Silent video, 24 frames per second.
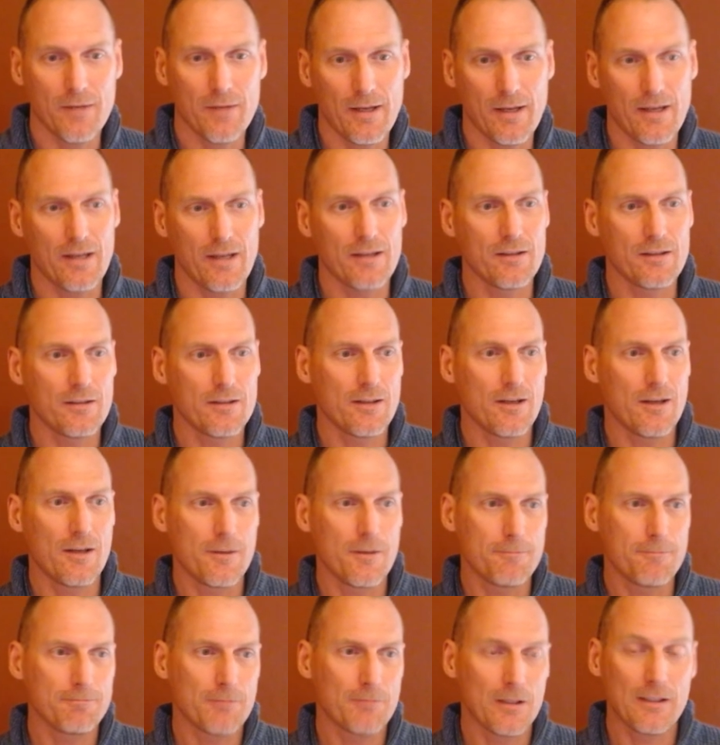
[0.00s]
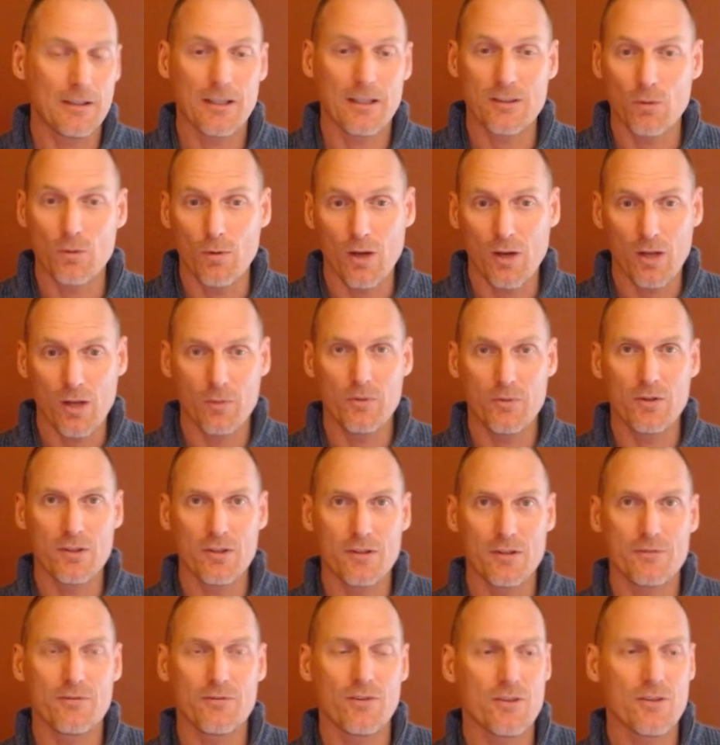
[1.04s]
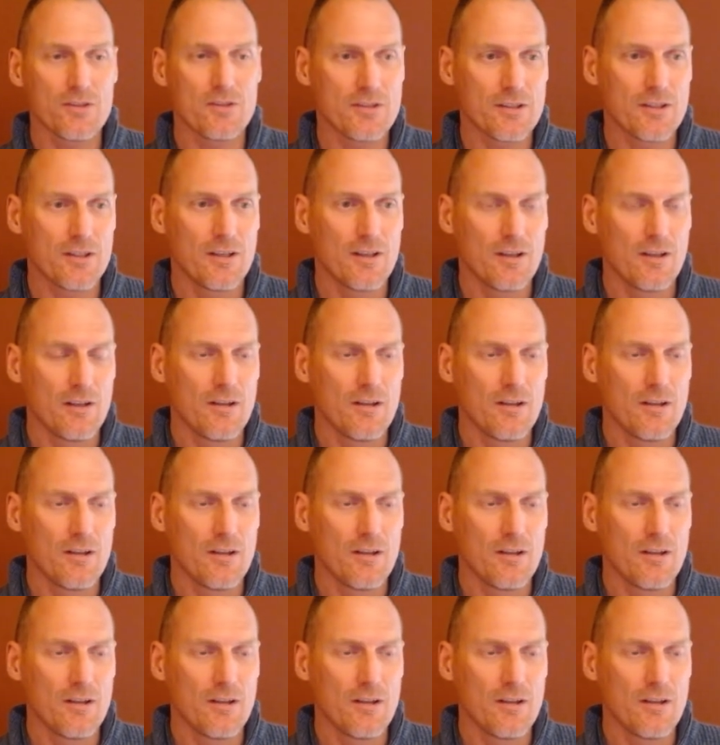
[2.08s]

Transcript: and I'd like to welcome you to the first